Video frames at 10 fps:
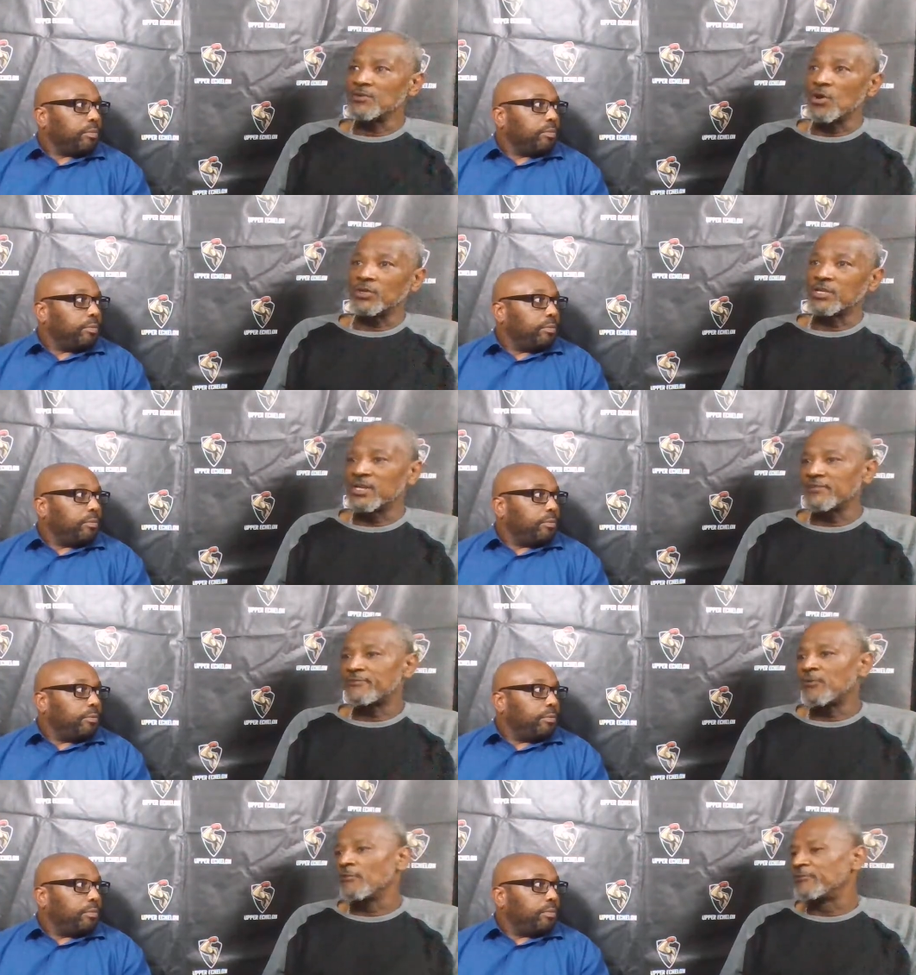Speaker 1: you only could get
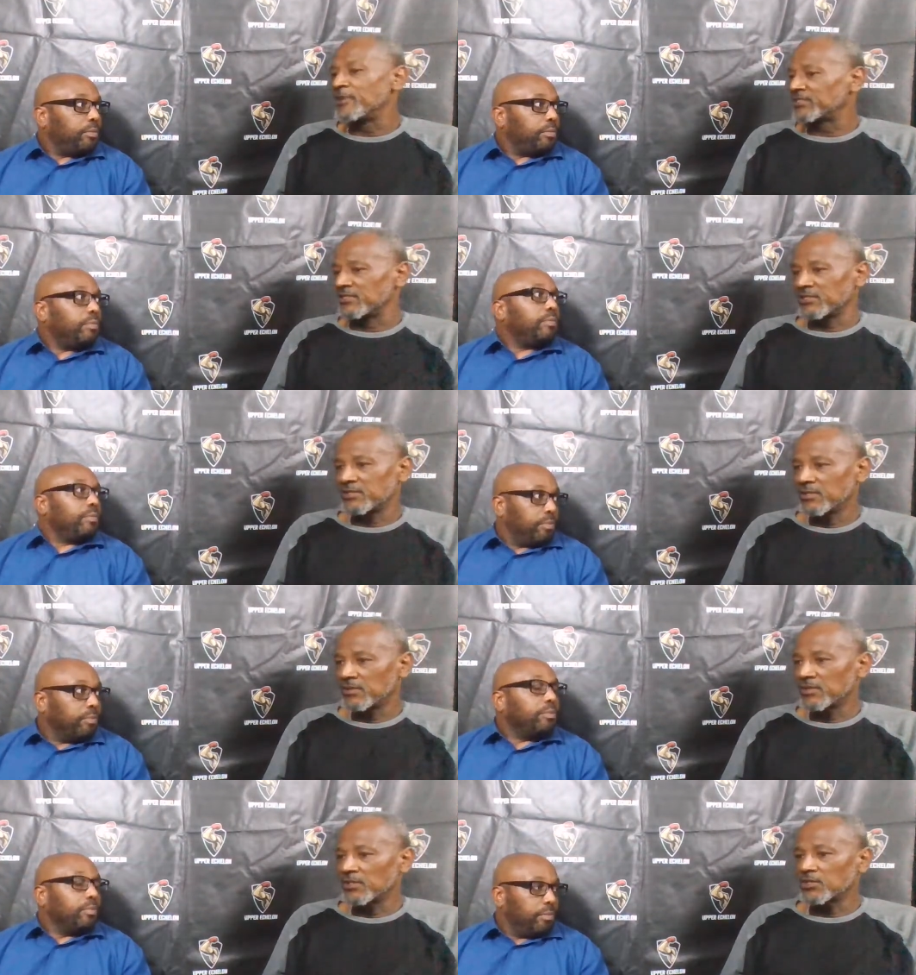four visits,
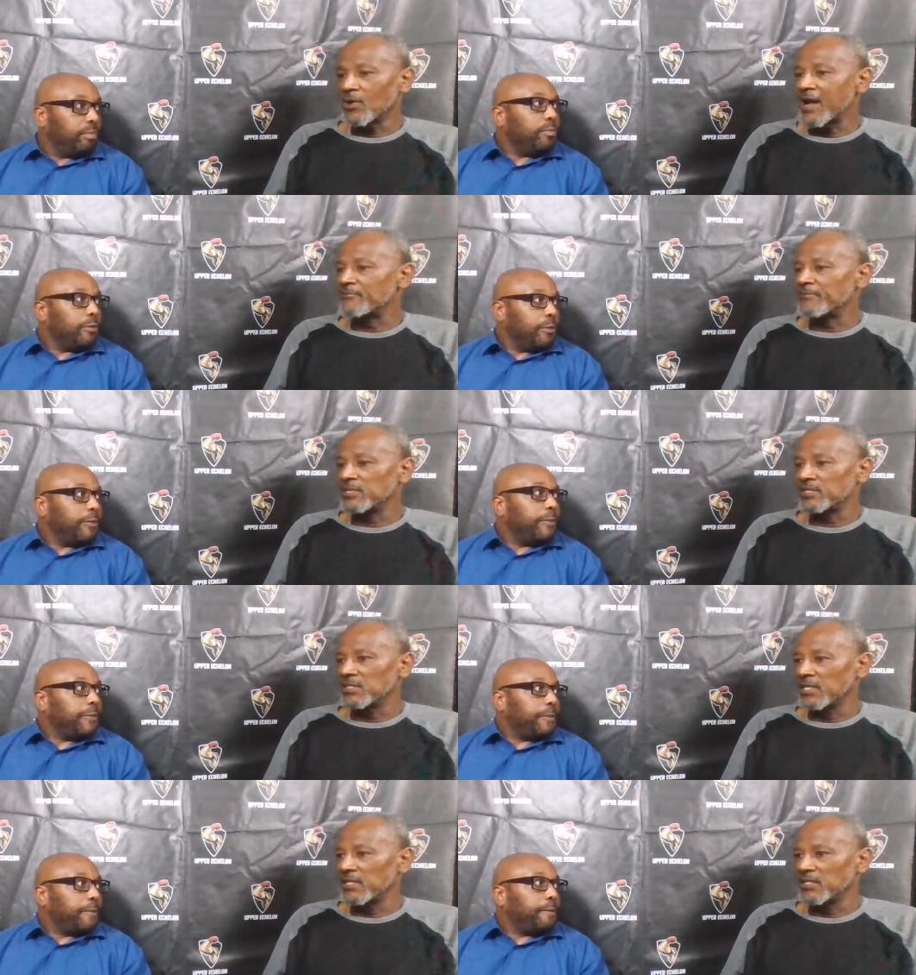mm-hmm. so I
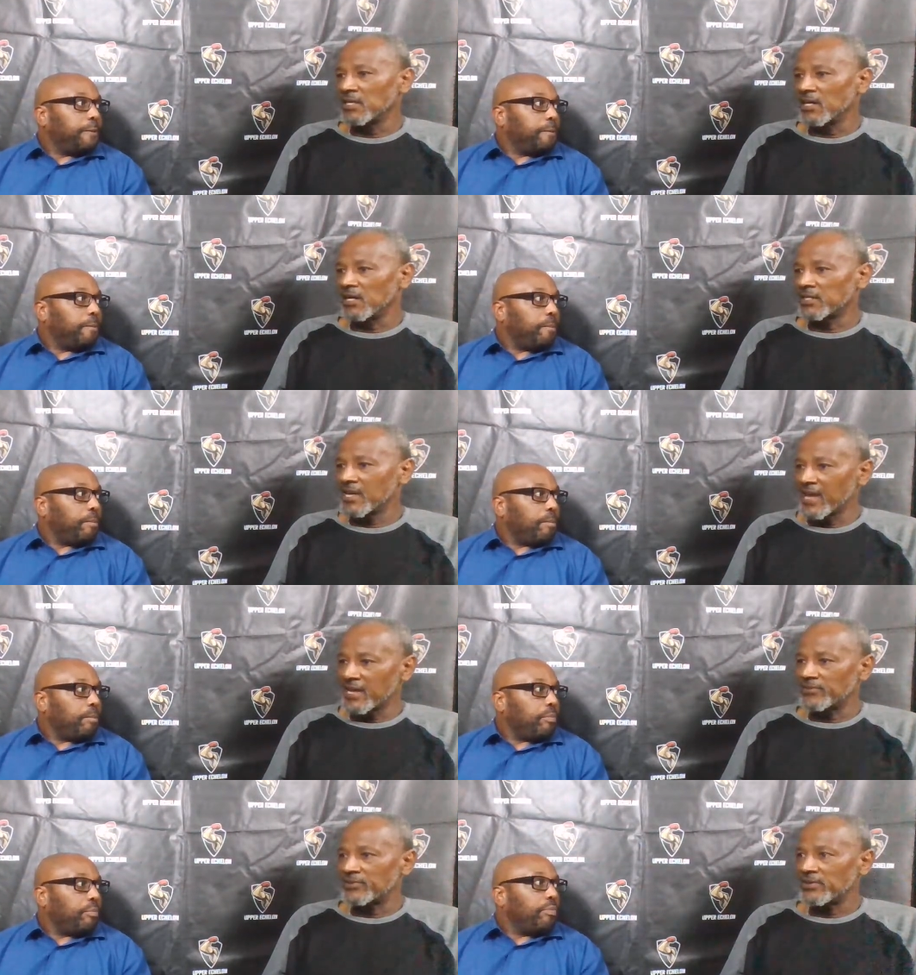visited uh,
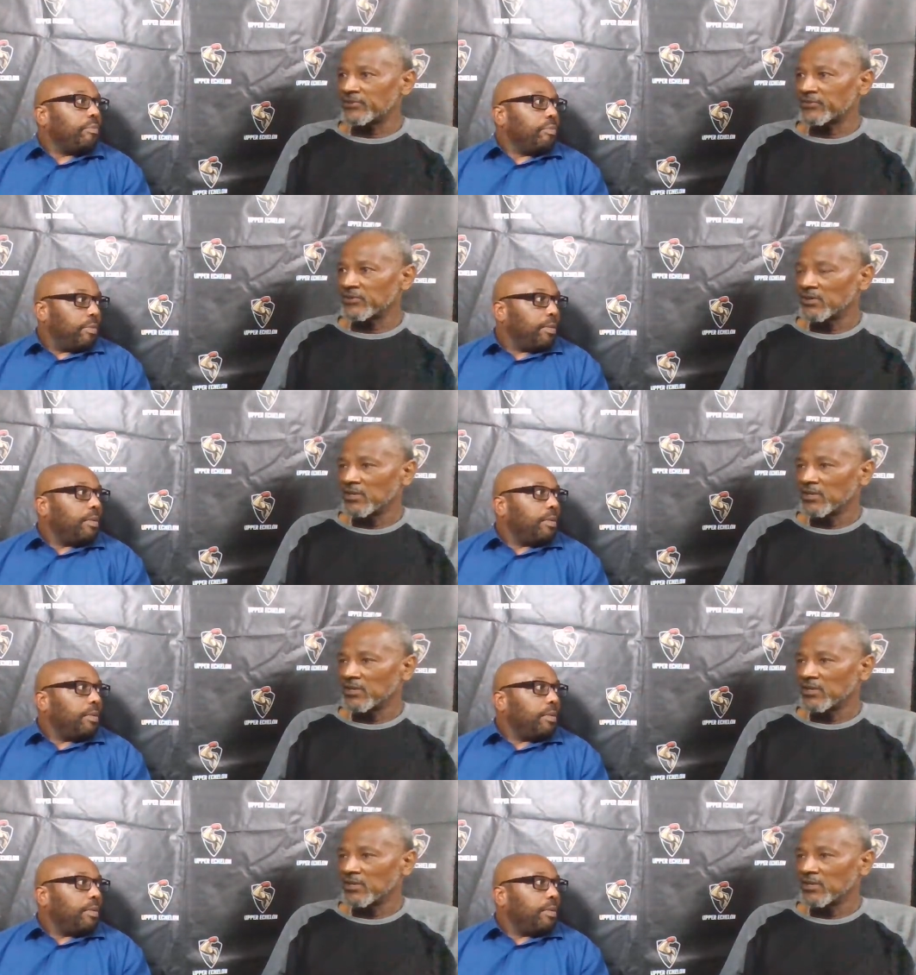Kansas,